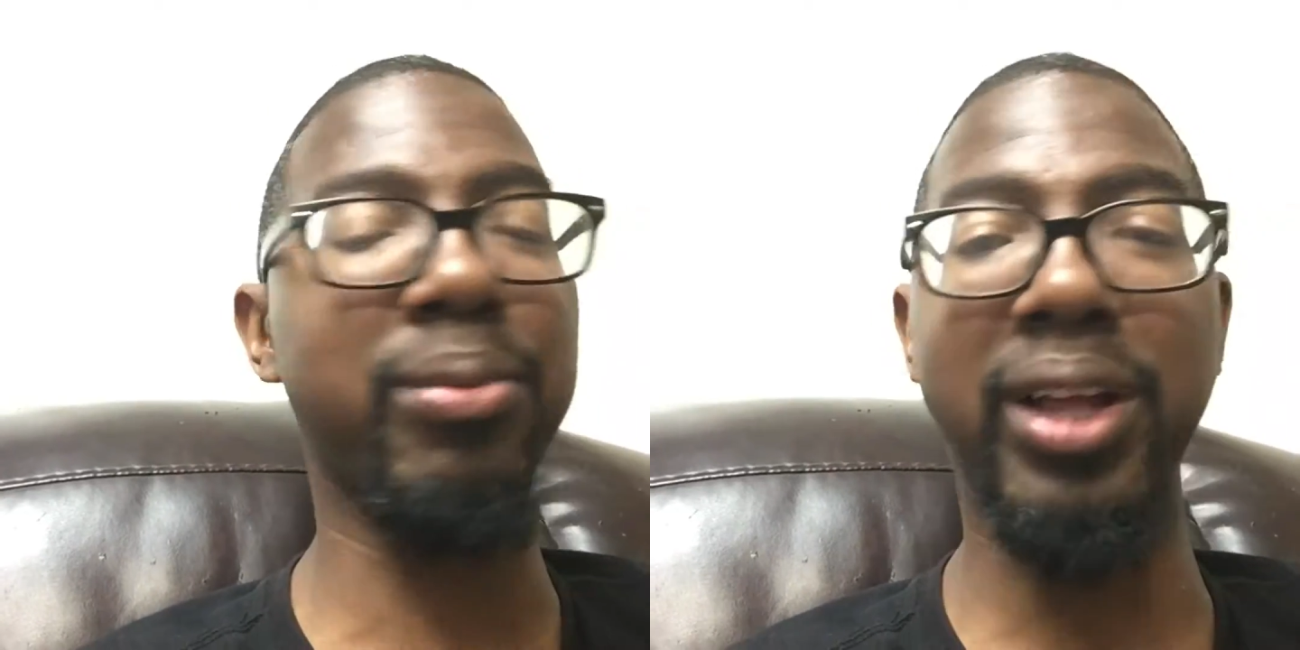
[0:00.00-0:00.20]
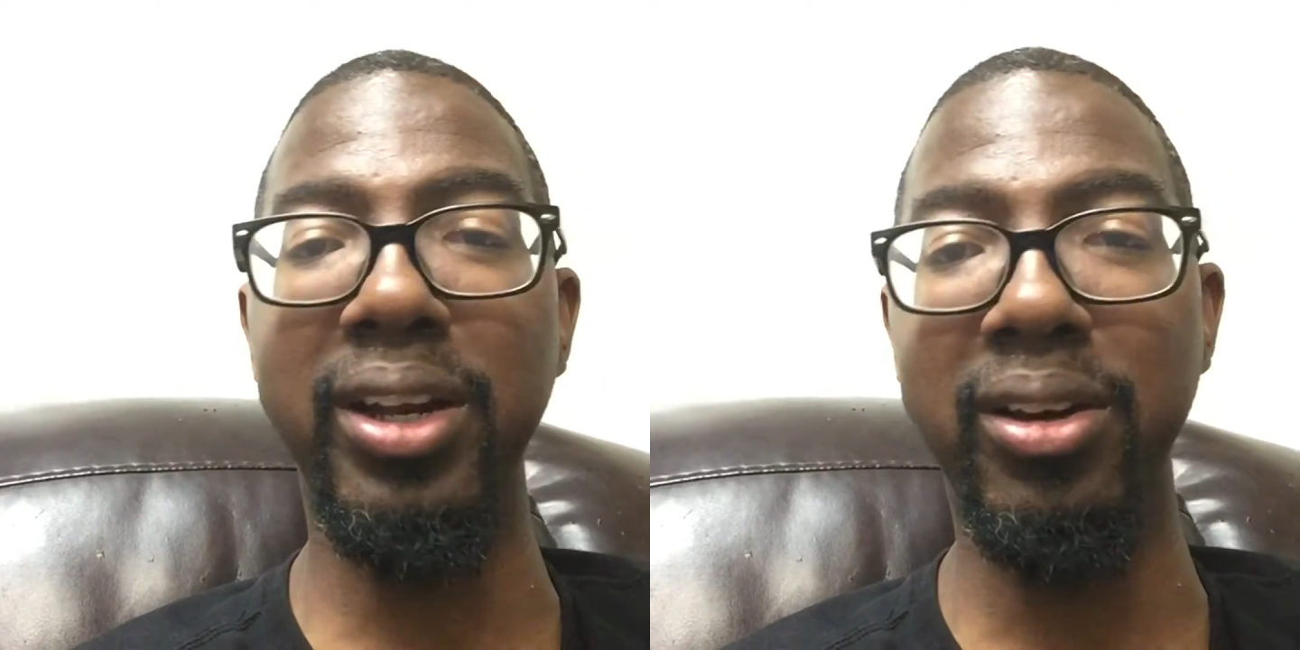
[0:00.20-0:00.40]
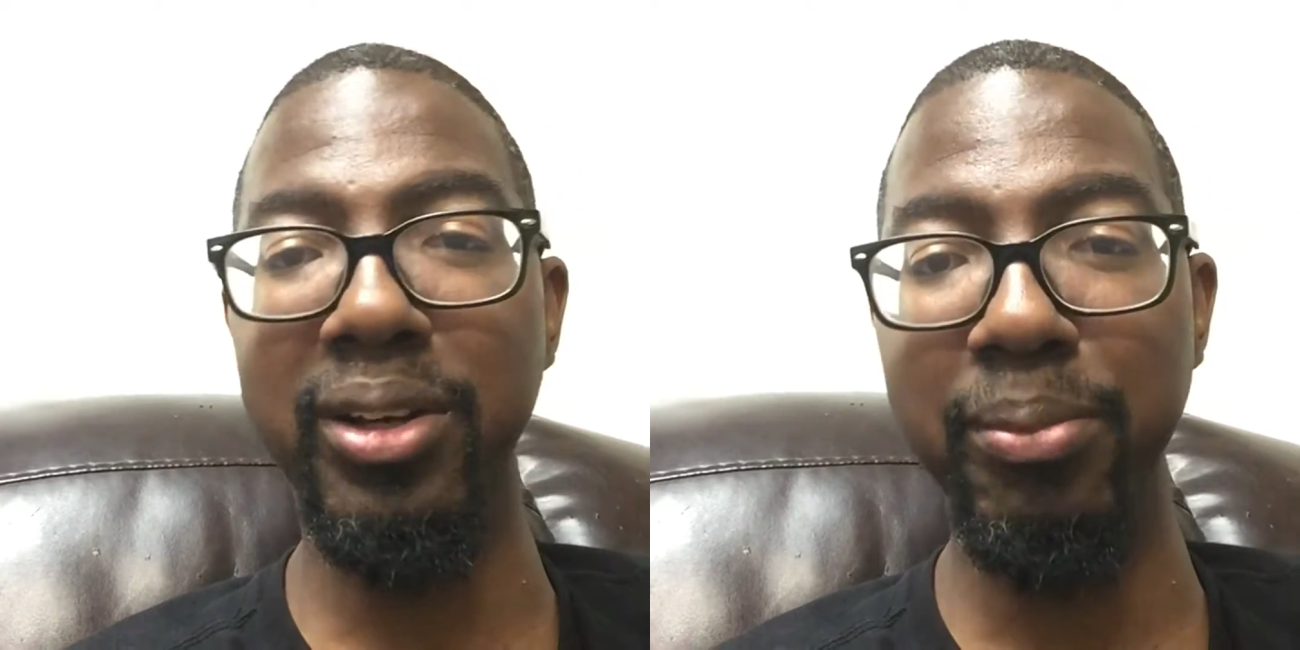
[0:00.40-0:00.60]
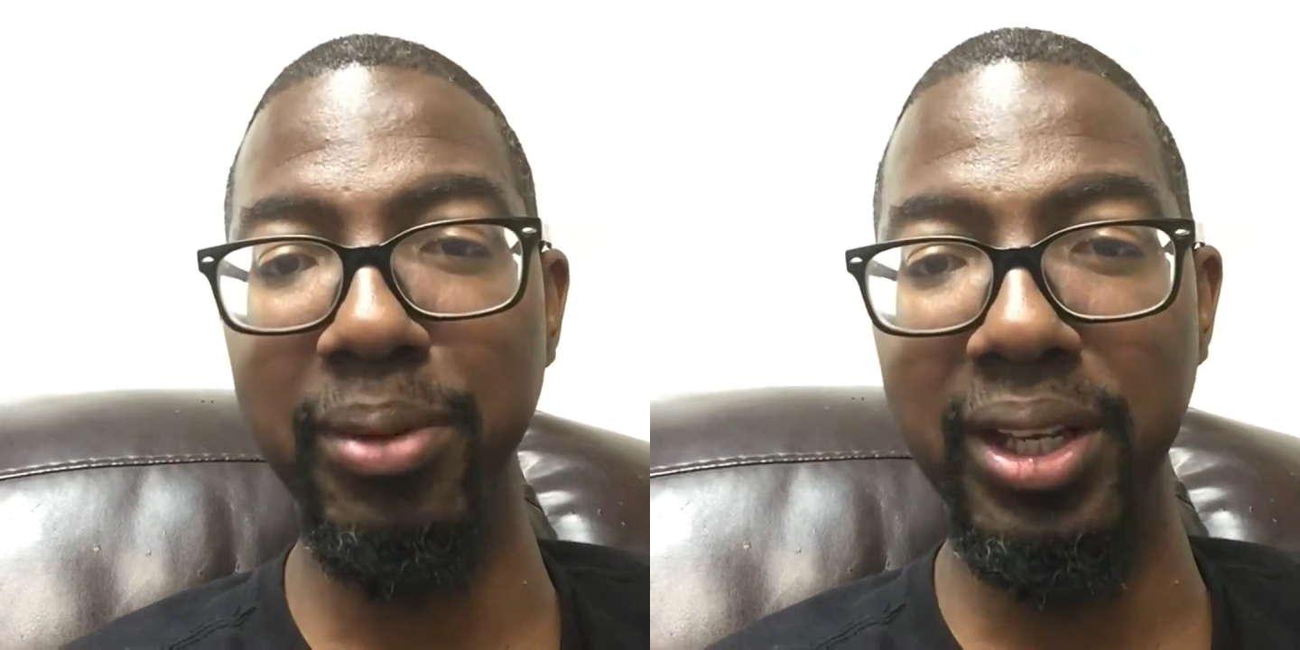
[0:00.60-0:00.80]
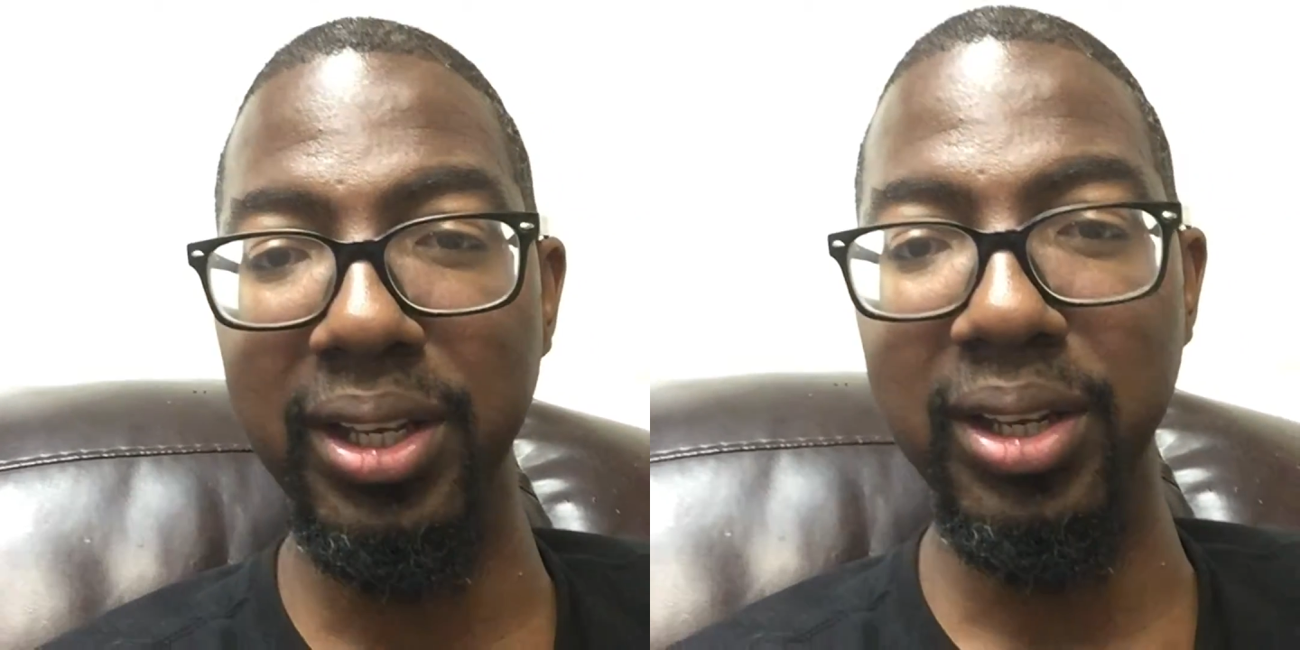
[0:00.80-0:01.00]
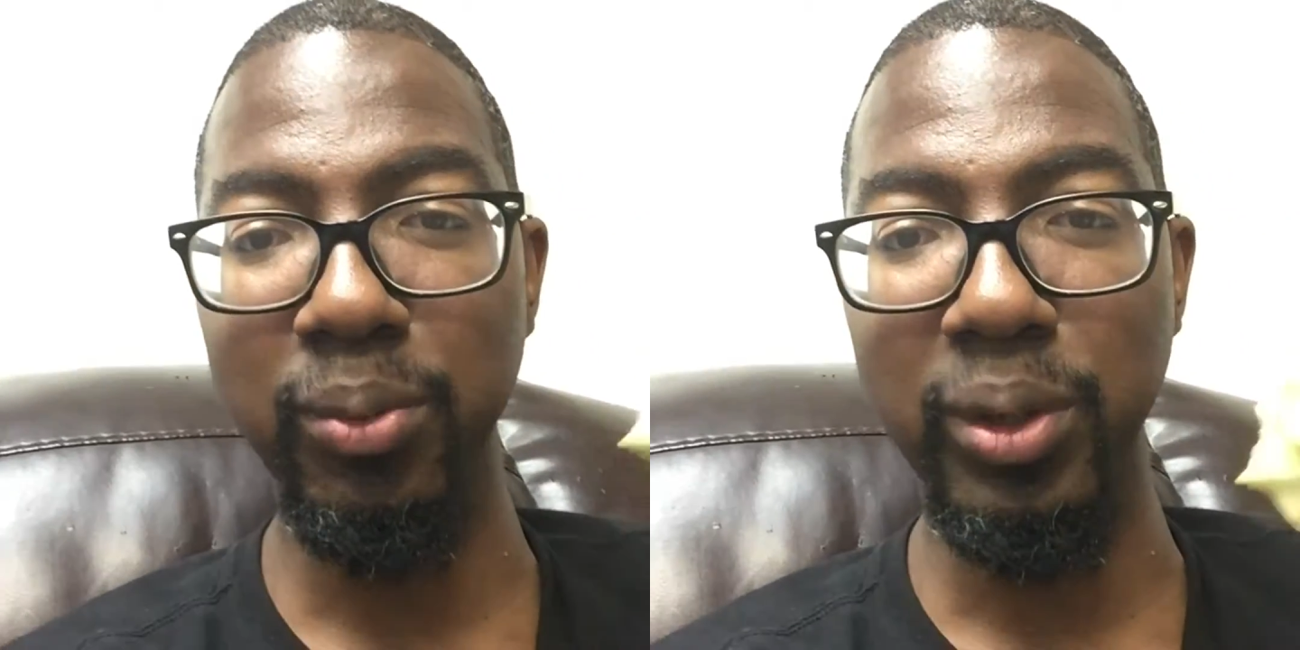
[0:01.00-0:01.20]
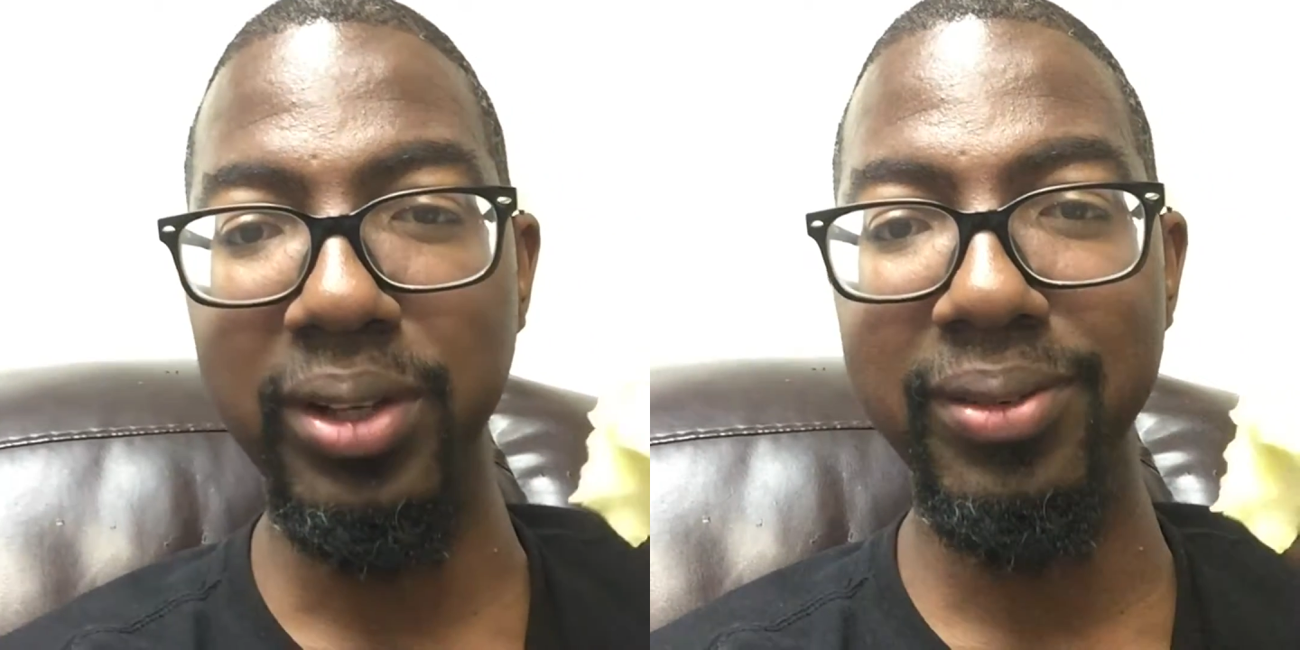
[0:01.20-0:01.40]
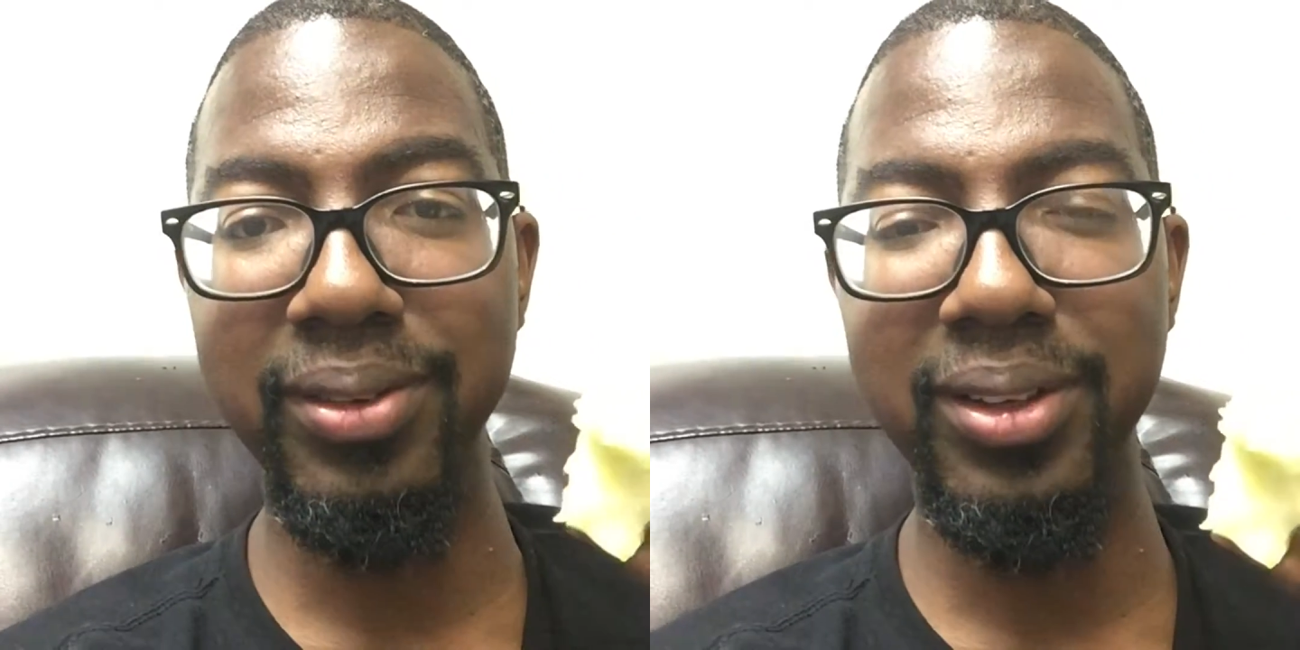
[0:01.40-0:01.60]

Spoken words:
plan on competing in one.